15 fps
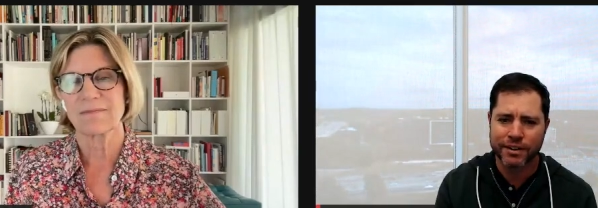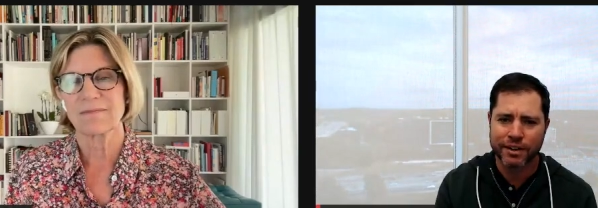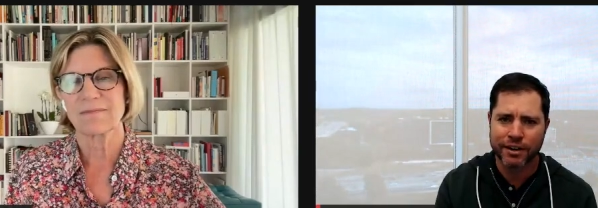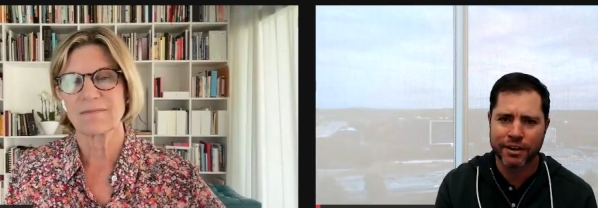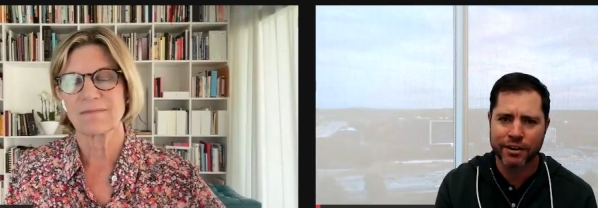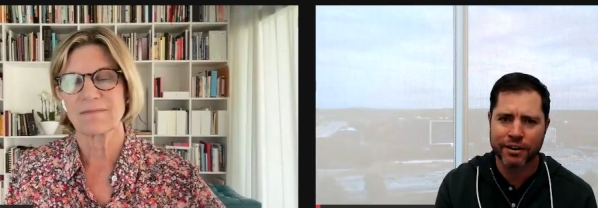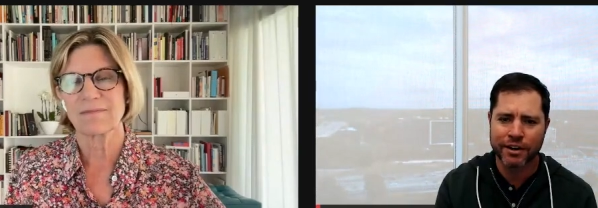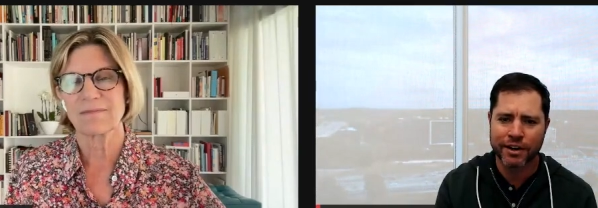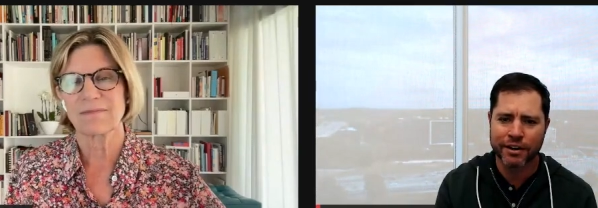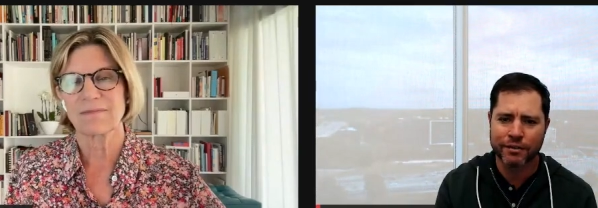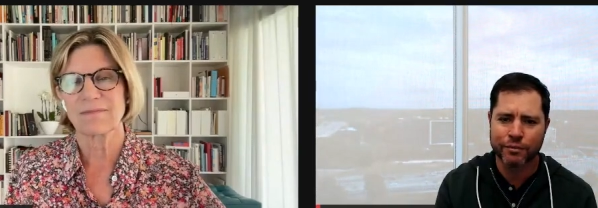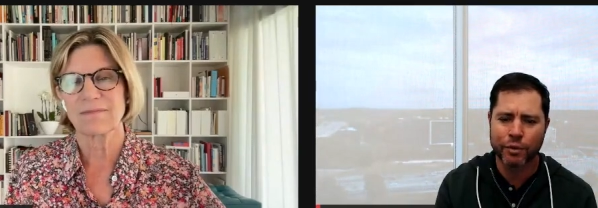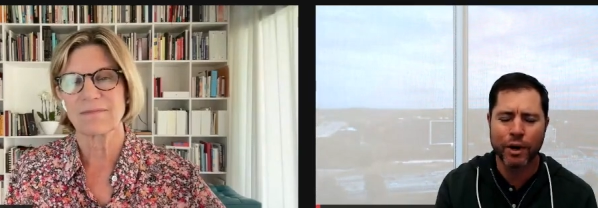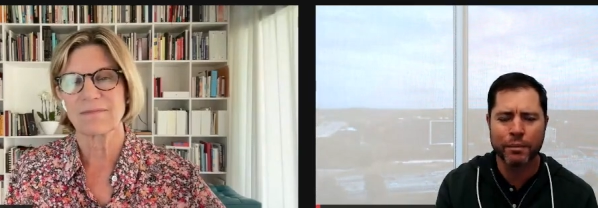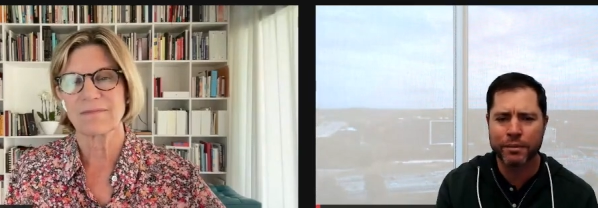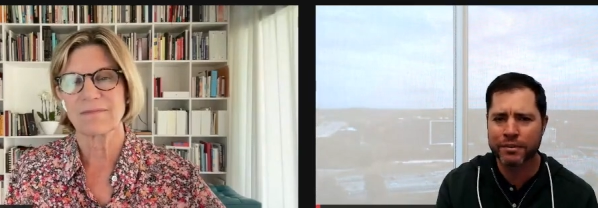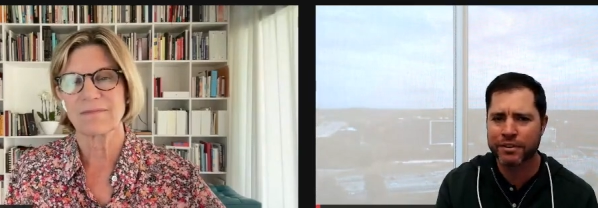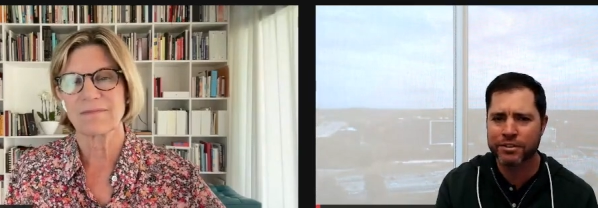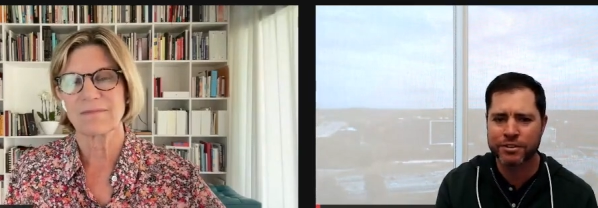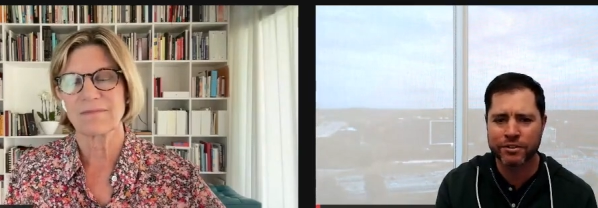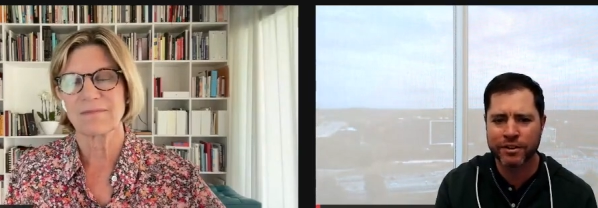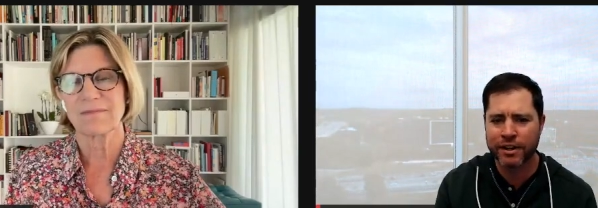Speaker 1: are uh, well
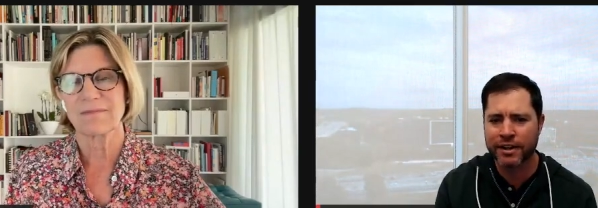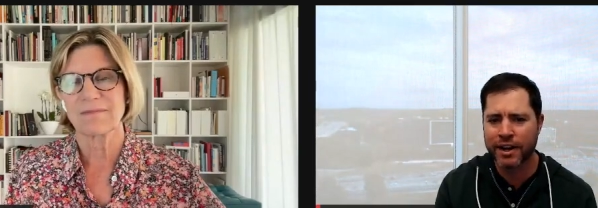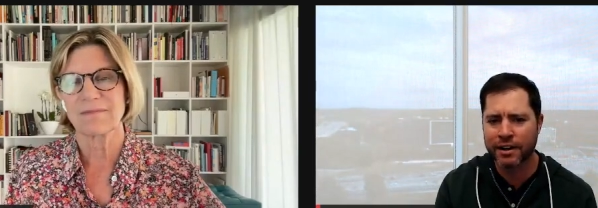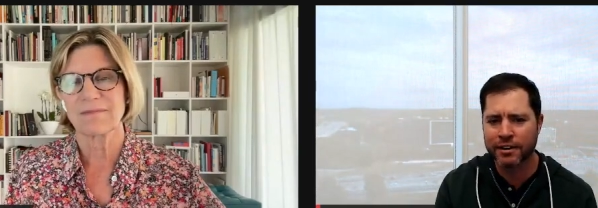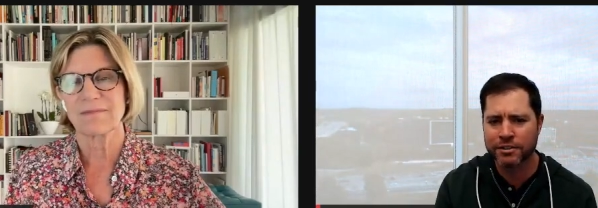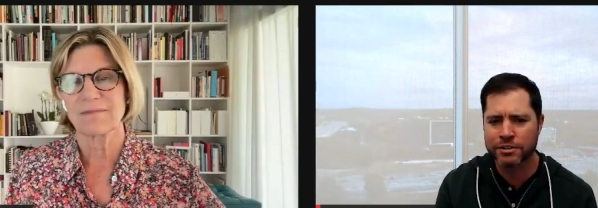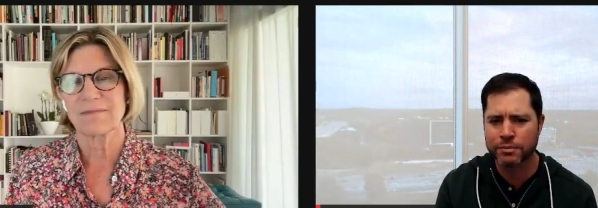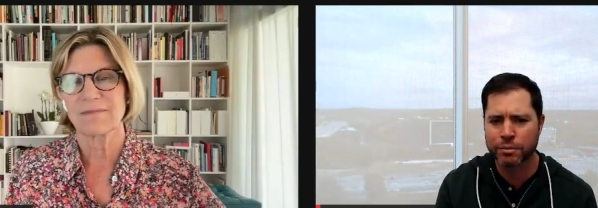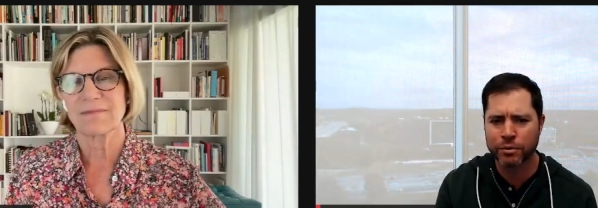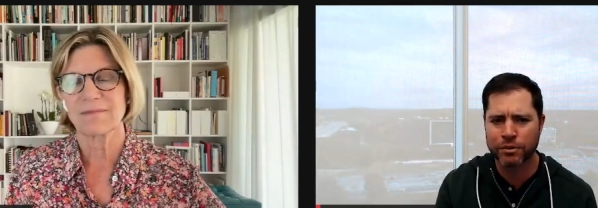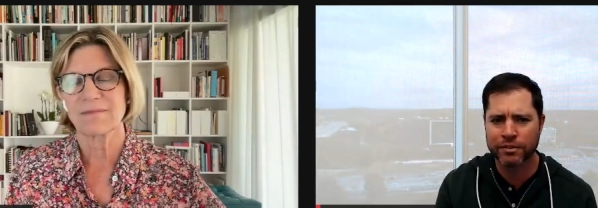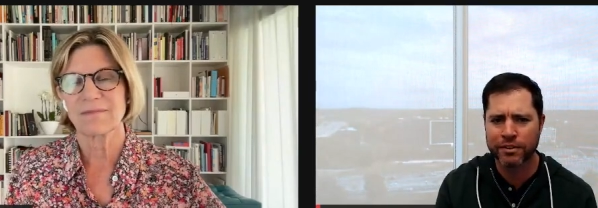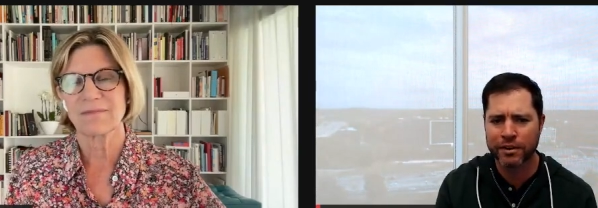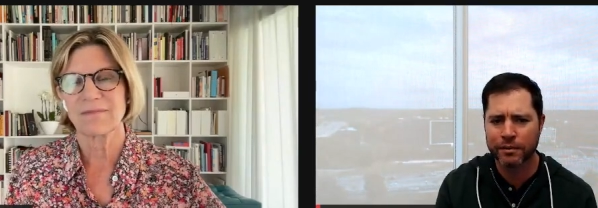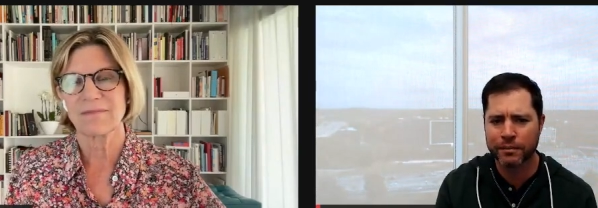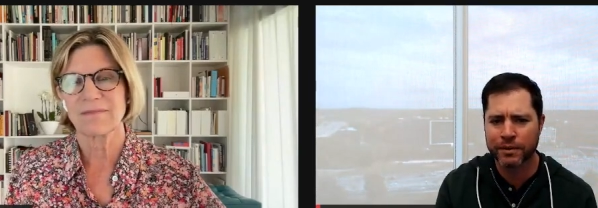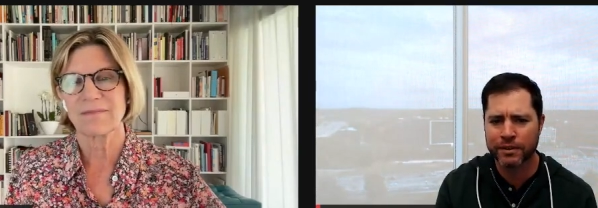positioned right now to support them.